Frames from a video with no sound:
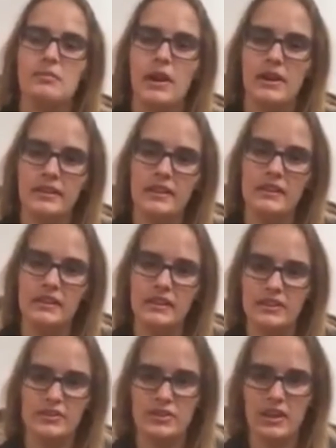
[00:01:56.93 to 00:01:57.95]
bartending
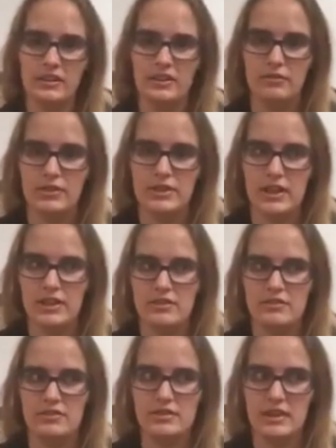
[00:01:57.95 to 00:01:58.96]
extractor which I
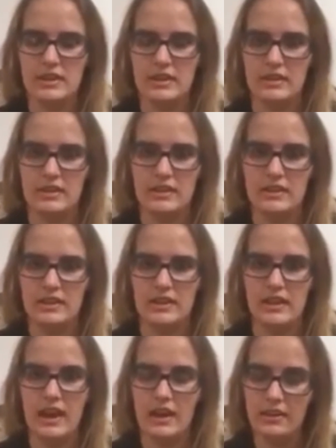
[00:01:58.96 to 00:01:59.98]
used in
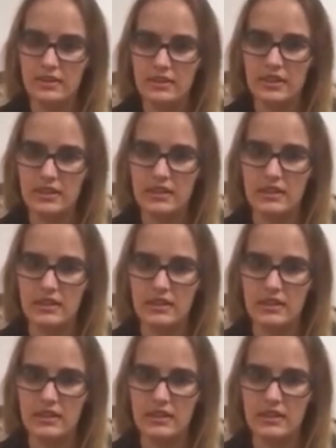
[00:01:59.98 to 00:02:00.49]
healthy